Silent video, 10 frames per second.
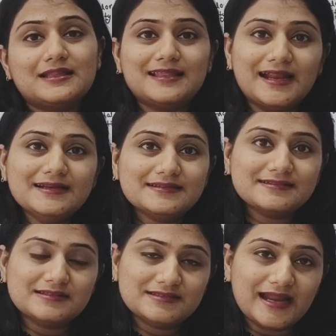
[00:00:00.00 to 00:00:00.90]
then
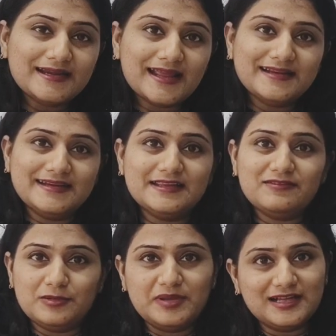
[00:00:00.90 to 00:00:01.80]
that entity
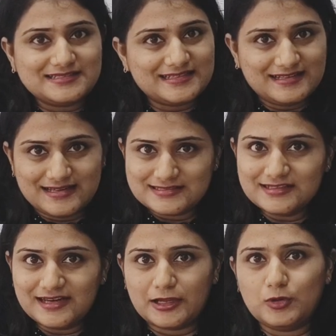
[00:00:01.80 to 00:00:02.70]
will be considered as
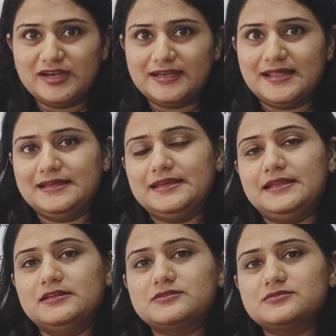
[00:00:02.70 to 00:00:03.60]
a regulated
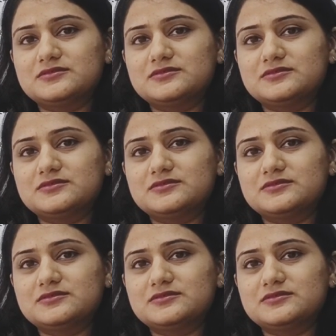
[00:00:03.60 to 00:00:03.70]
entity.